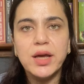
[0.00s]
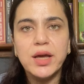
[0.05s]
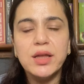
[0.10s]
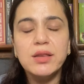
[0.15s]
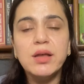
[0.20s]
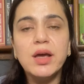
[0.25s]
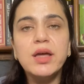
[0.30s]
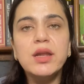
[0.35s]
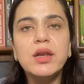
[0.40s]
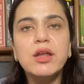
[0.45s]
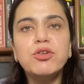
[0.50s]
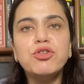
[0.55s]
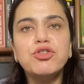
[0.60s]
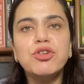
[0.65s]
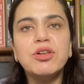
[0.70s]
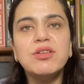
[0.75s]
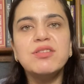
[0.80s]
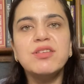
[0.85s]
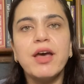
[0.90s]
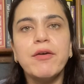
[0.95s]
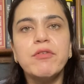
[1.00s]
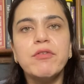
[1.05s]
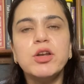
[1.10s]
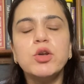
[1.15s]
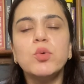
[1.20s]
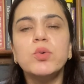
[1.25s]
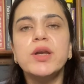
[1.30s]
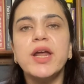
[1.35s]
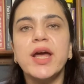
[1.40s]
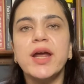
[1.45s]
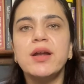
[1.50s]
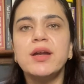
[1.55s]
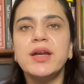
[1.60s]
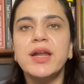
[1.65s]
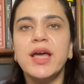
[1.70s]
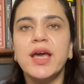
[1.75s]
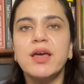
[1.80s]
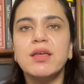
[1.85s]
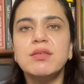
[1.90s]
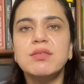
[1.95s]
In the initial 7 to 10
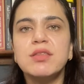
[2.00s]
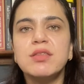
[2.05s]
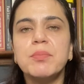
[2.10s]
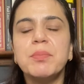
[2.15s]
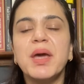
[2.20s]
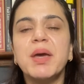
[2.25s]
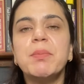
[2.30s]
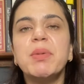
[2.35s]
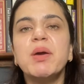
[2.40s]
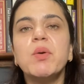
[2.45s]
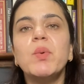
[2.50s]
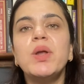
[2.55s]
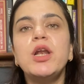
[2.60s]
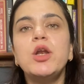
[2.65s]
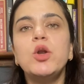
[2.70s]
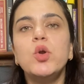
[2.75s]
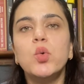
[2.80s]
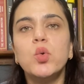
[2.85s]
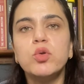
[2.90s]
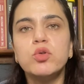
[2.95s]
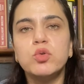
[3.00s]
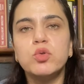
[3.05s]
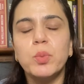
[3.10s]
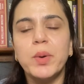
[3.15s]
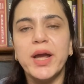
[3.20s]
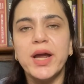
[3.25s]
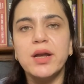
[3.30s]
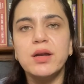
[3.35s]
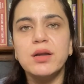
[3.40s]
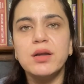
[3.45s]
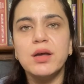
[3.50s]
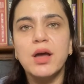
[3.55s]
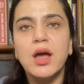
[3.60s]
days, the baby will lose weight